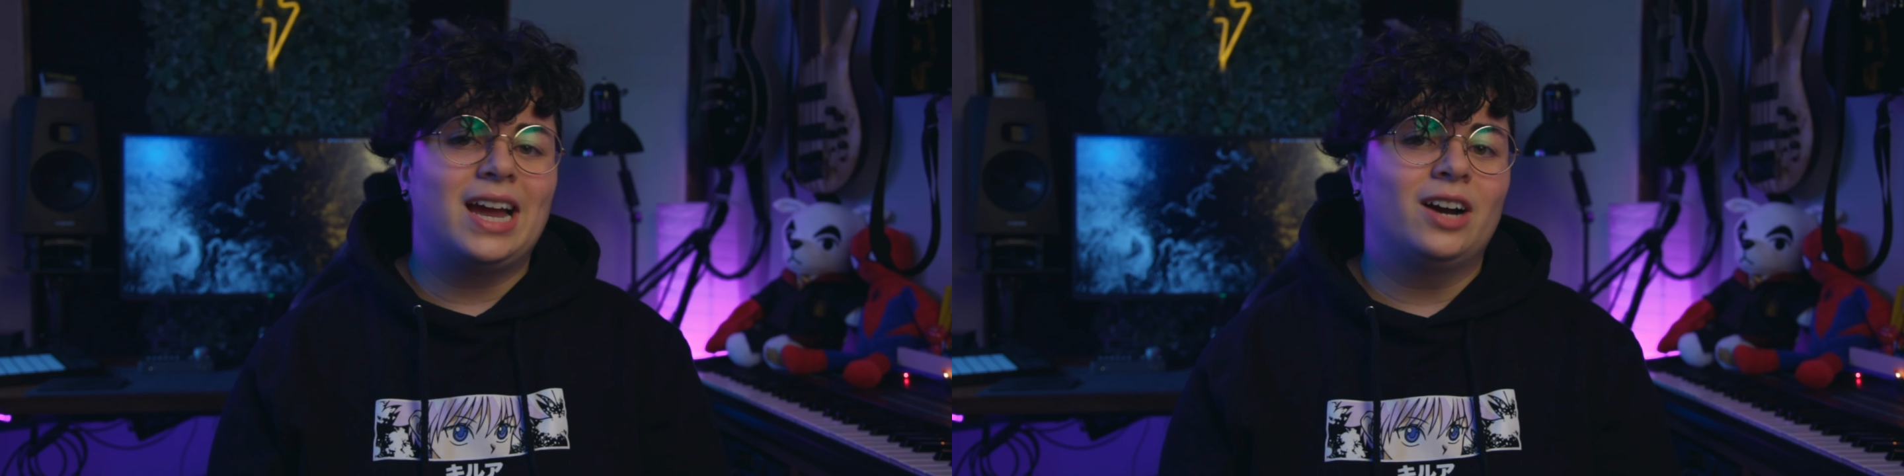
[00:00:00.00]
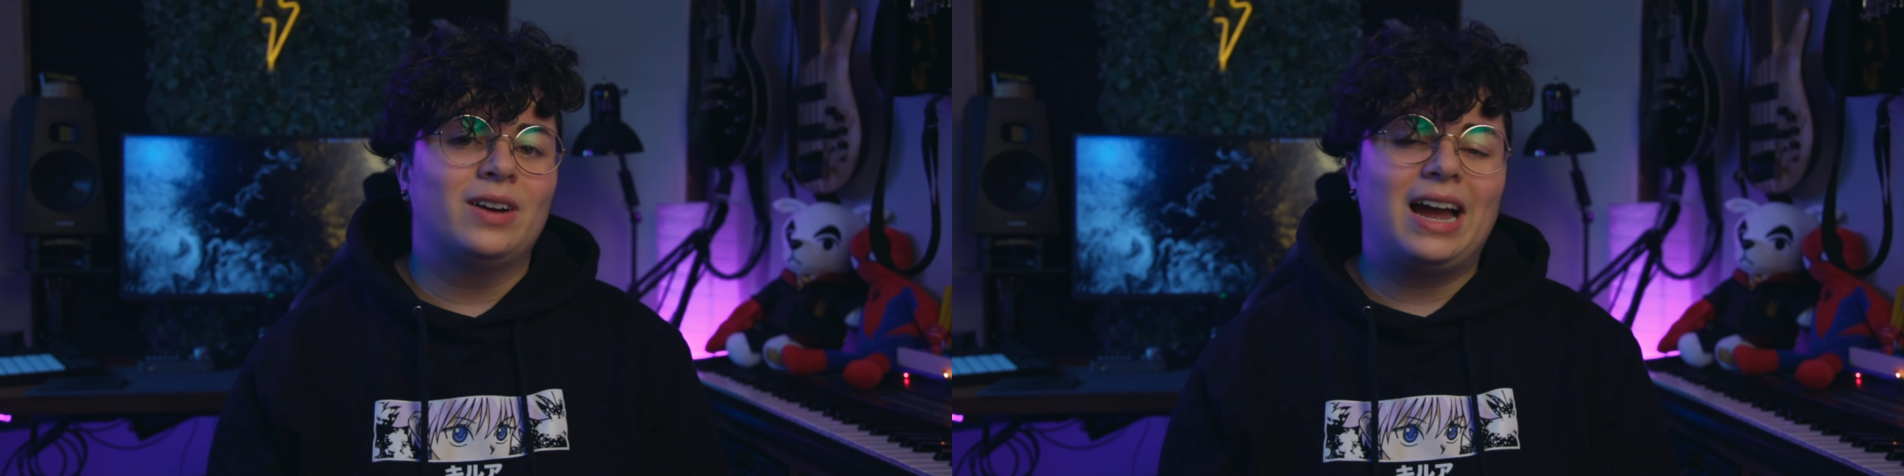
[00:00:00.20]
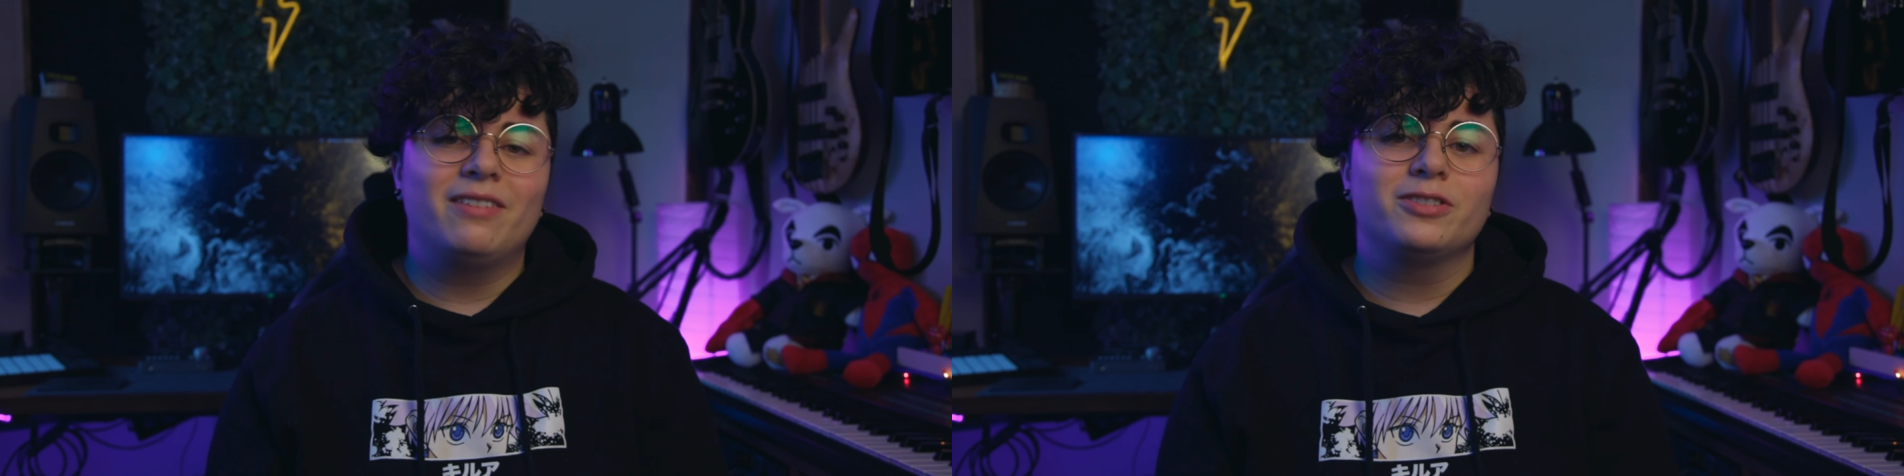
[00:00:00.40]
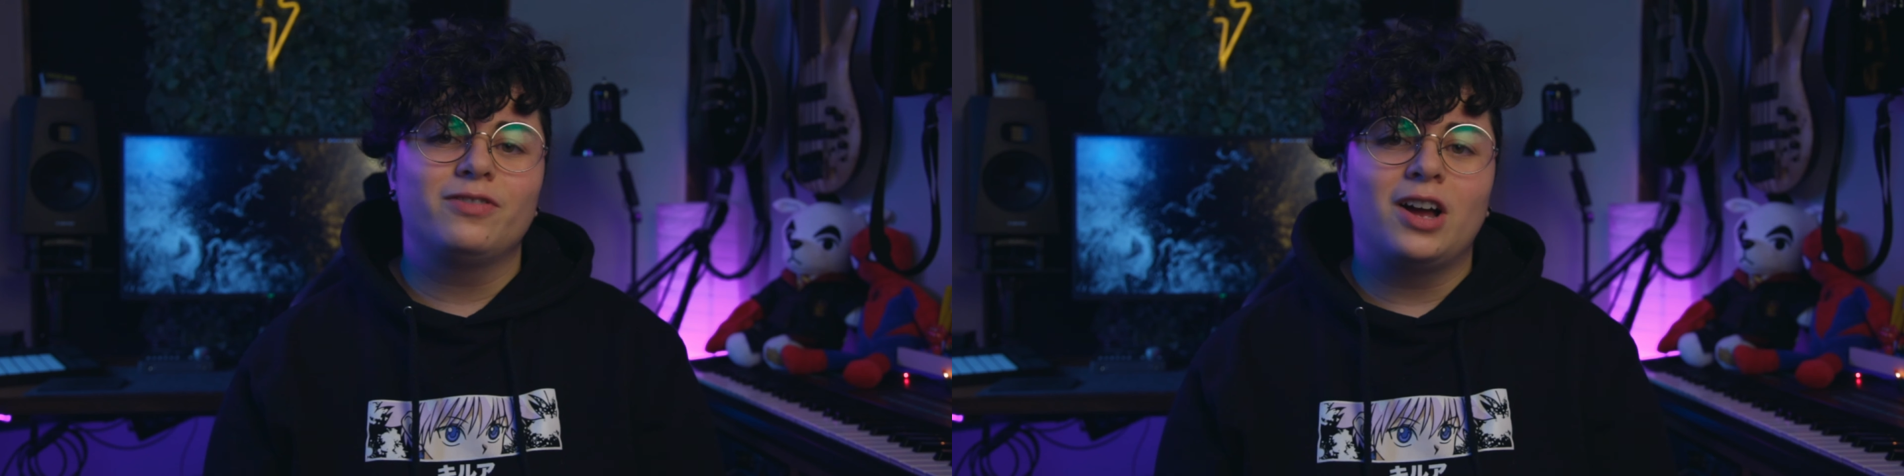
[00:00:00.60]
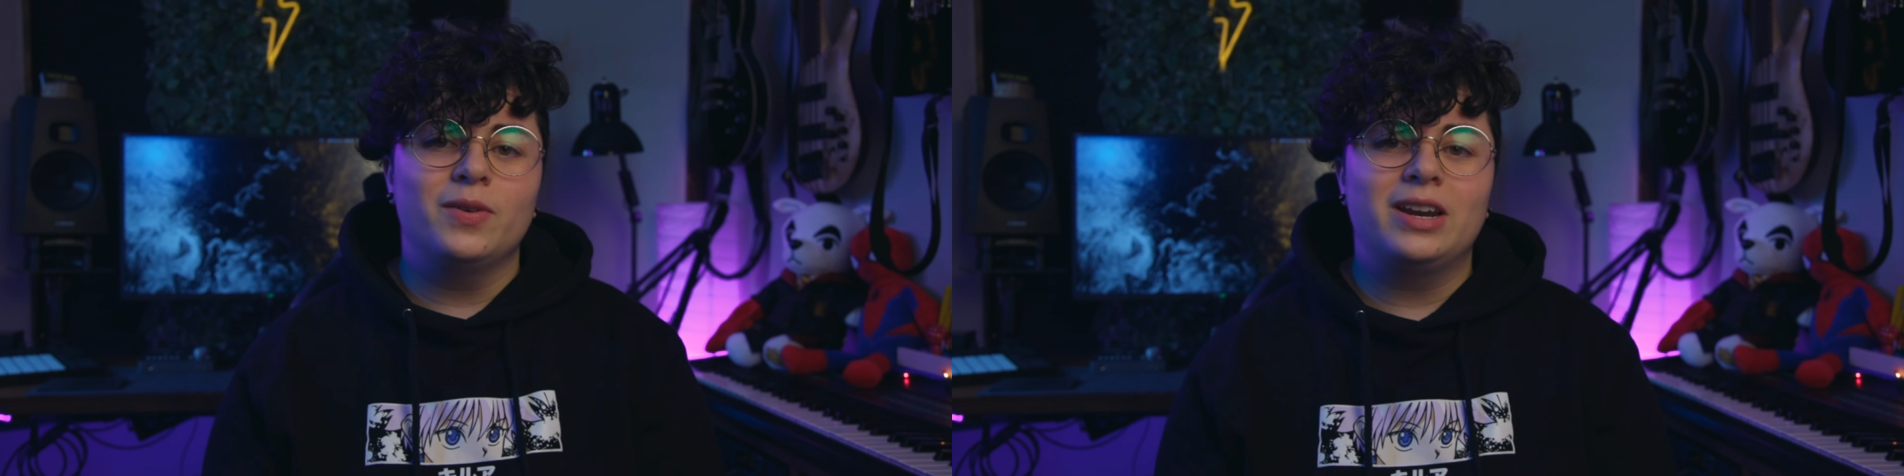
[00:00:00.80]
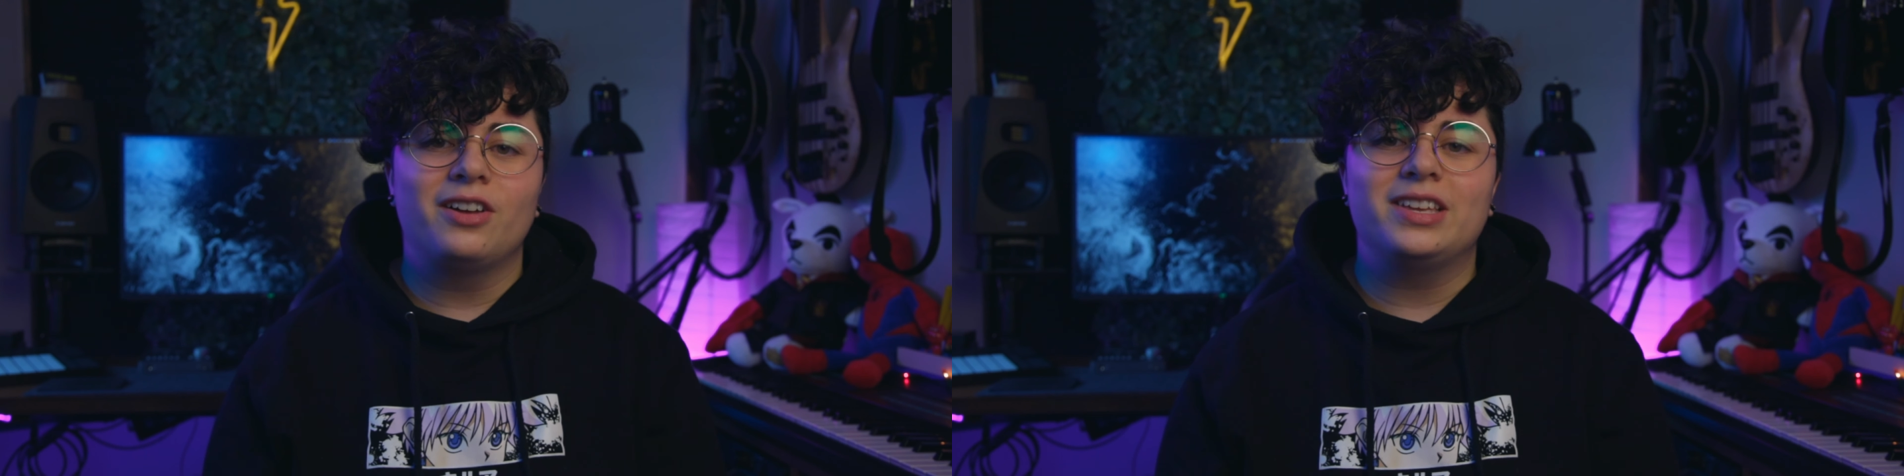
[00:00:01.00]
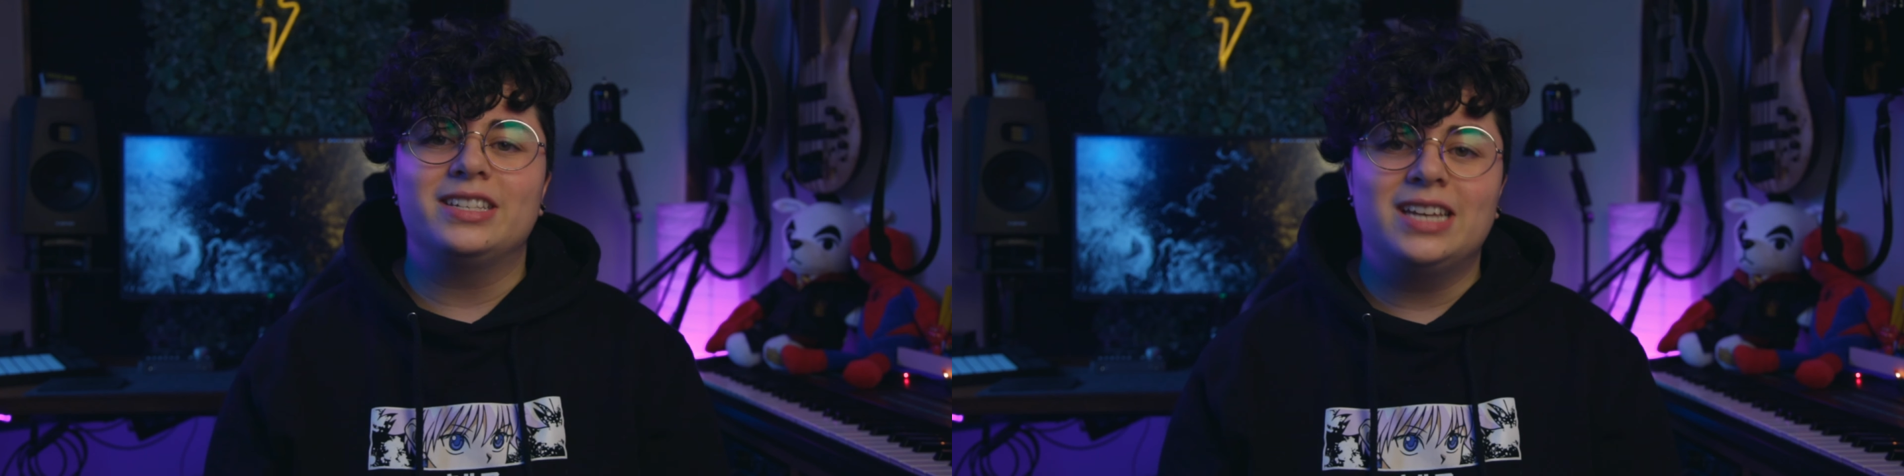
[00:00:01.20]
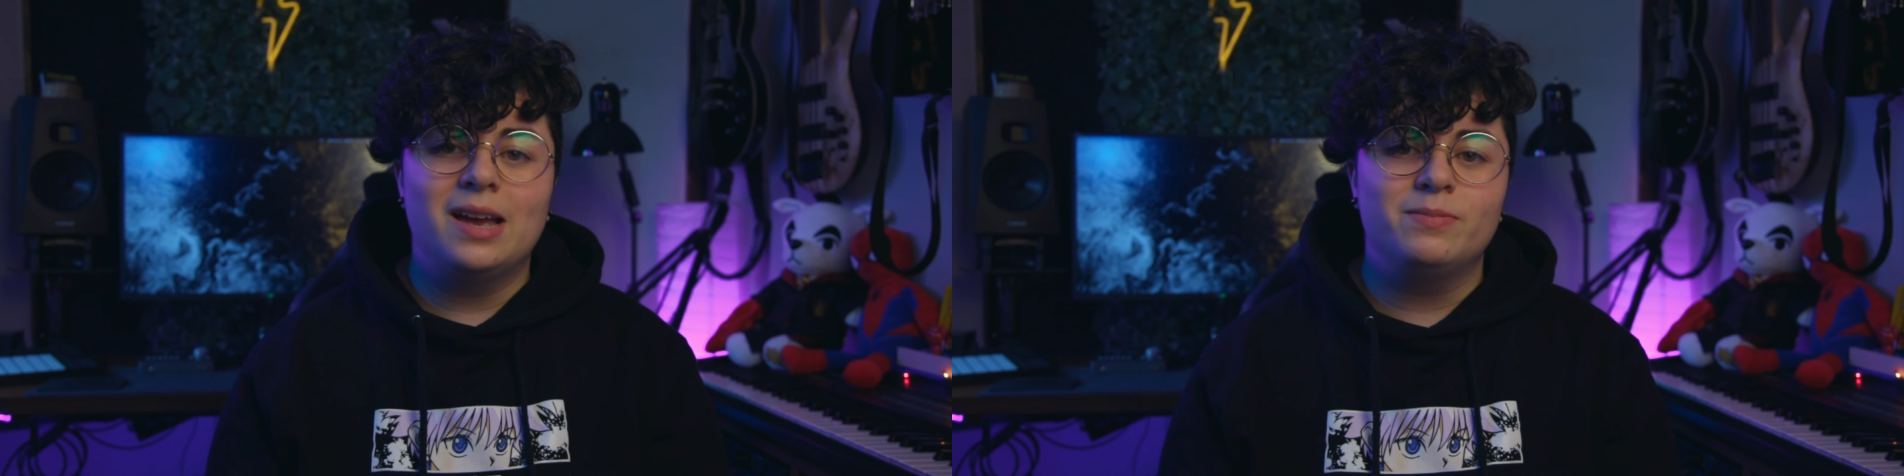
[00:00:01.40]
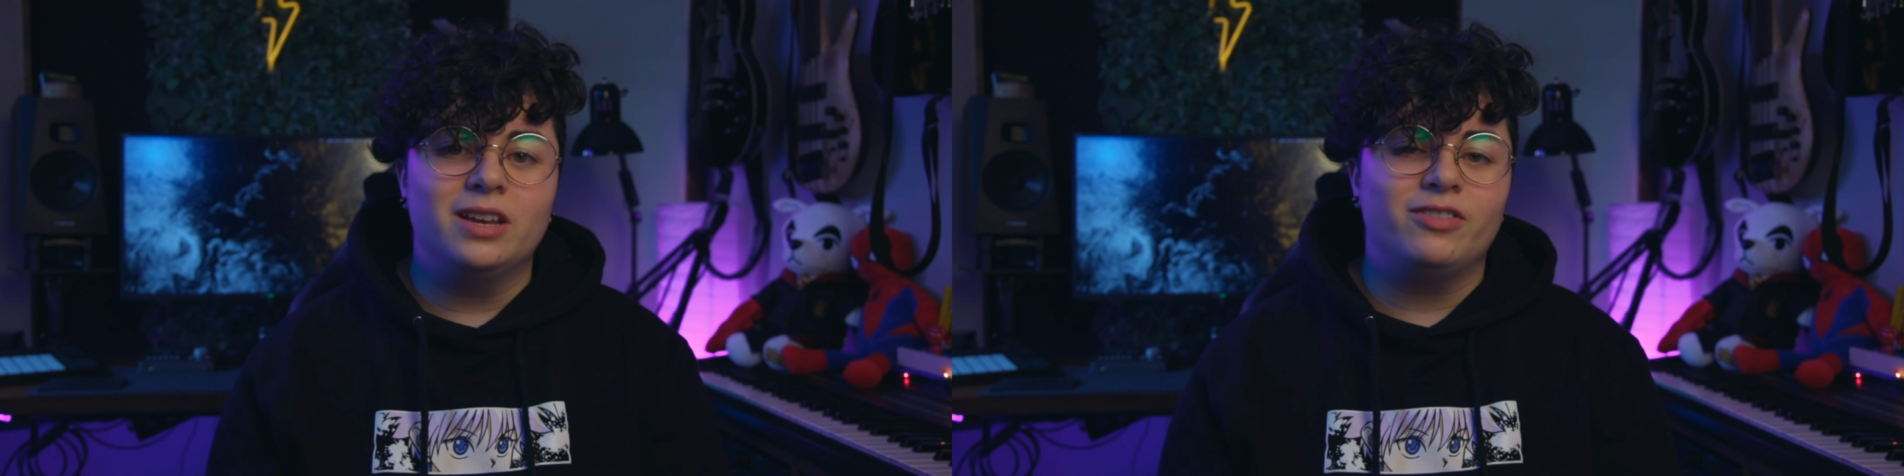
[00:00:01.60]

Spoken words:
Now, after following all these tips,